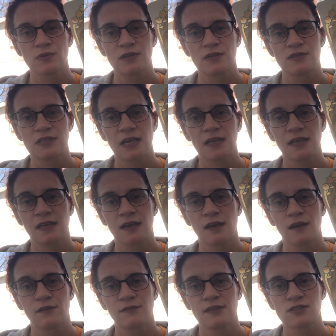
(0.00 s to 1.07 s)
where they're taking
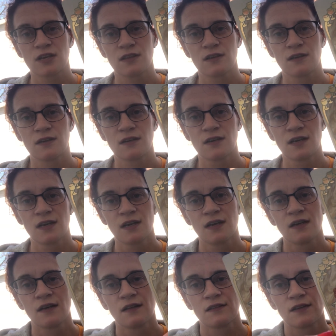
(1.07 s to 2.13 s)
care of each other,
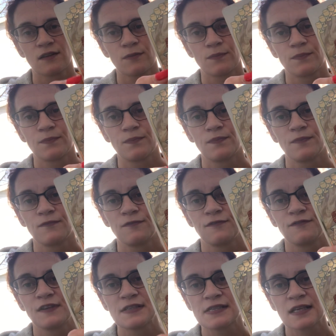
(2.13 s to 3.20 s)
they're
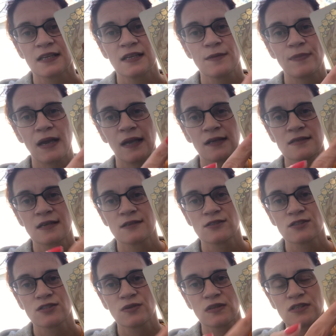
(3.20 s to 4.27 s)
physically paying
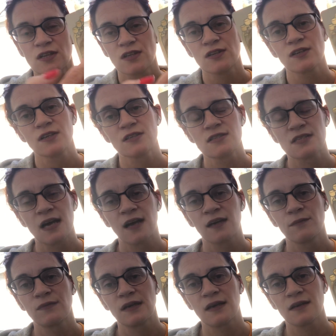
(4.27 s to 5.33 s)
attention to each other because that
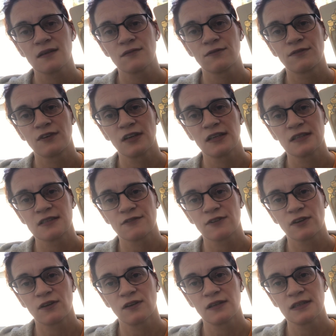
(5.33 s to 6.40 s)
can be really
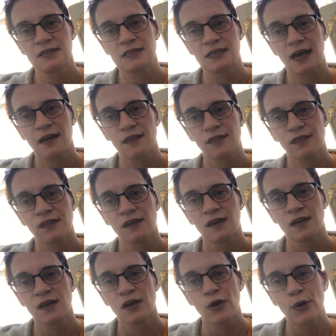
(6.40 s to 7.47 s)
difficult in death.
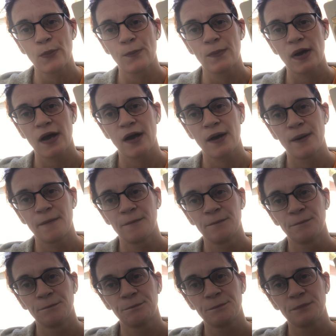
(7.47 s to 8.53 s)

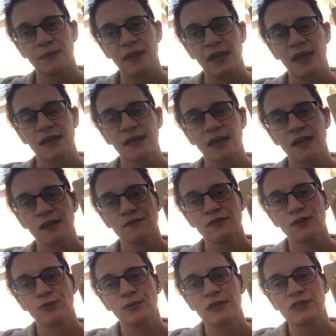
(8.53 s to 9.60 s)
Um, and kind of
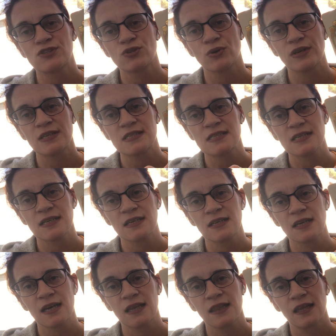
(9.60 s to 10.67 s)
the rejoicing at